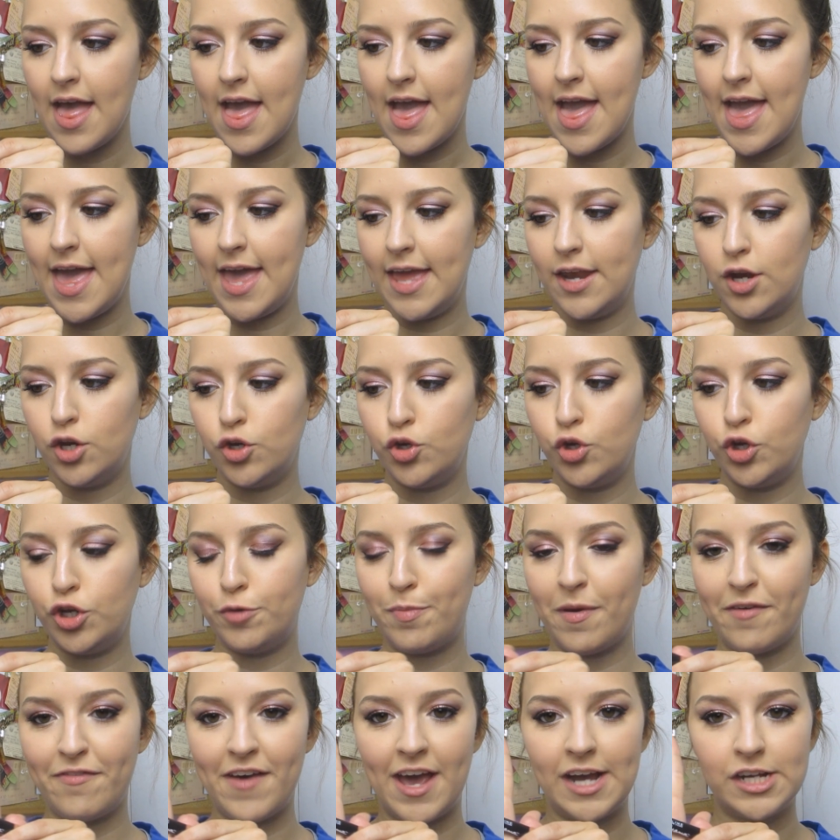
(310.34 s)
in
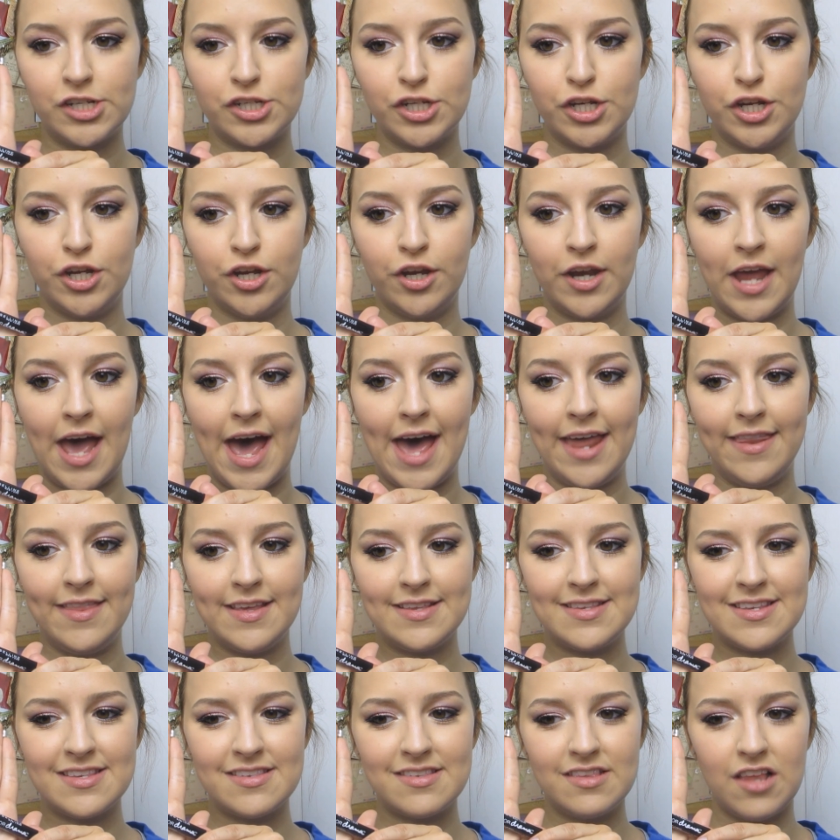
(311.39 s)
Nude Perfection, and
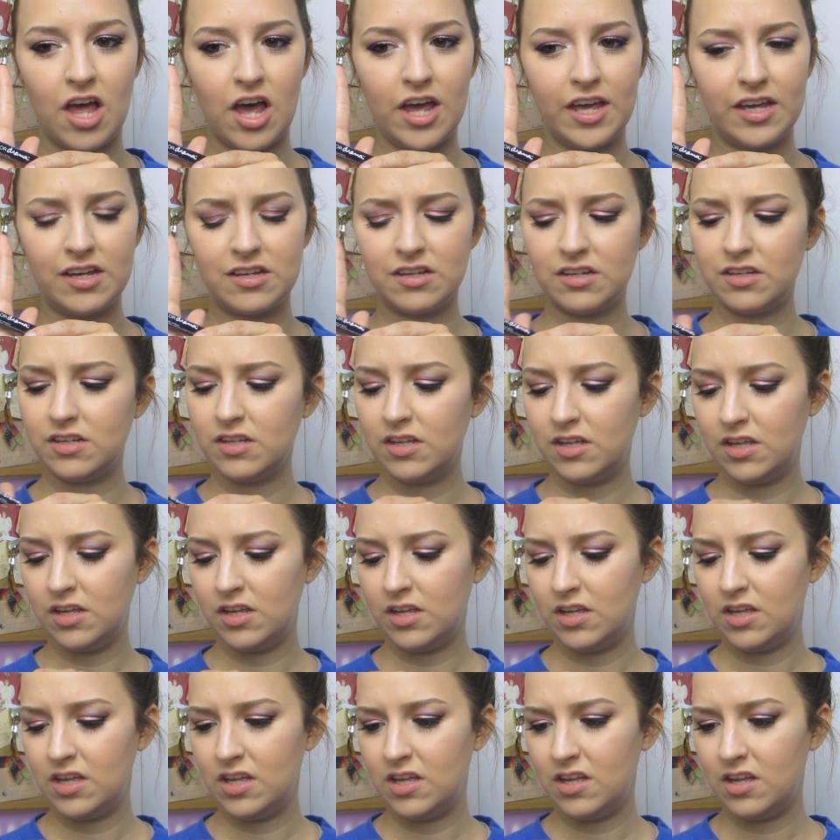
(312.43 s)
this is like
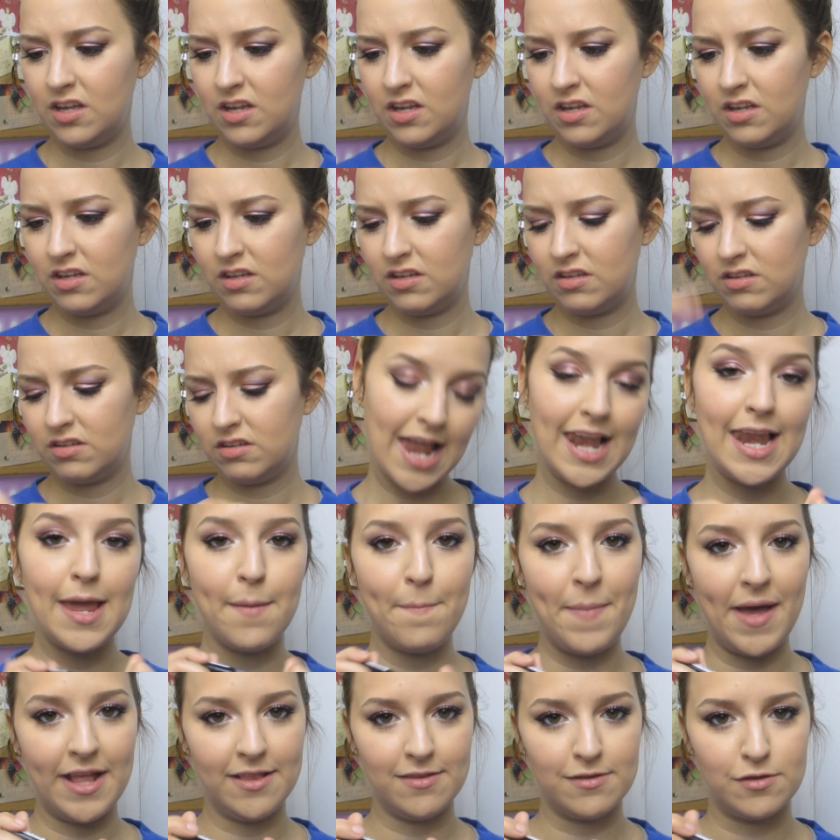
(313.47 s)
a
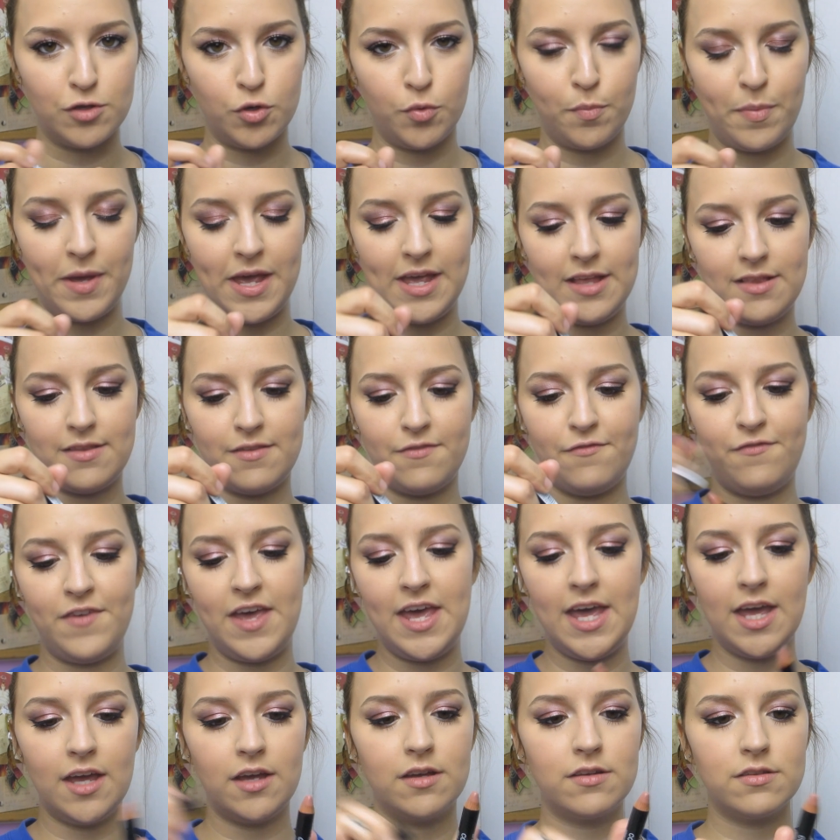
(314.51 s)
lip pencil, but it's
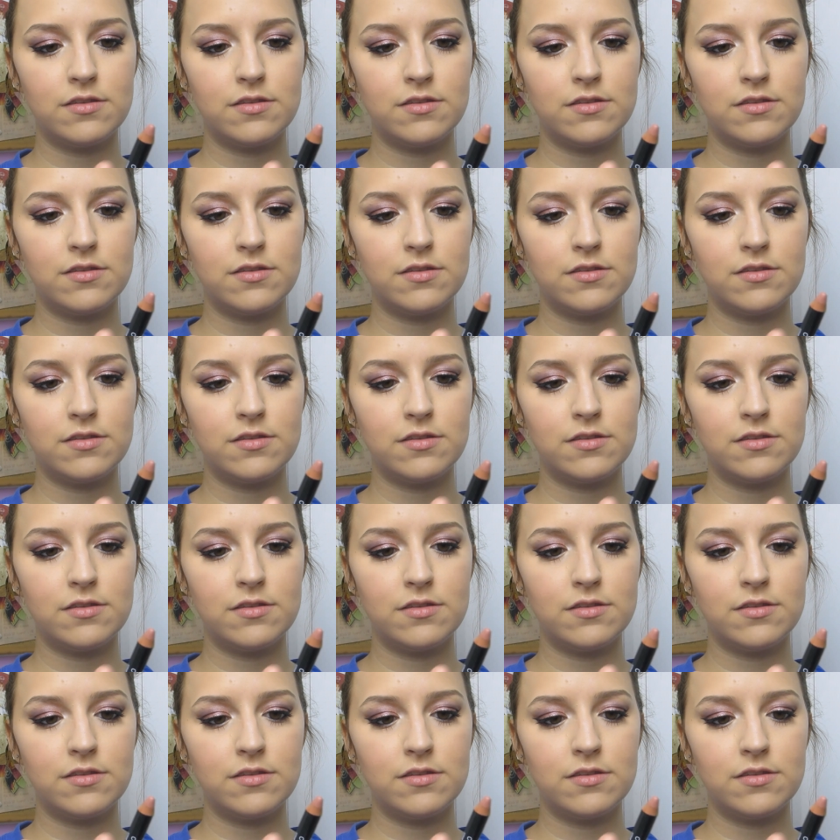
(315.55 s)
thick.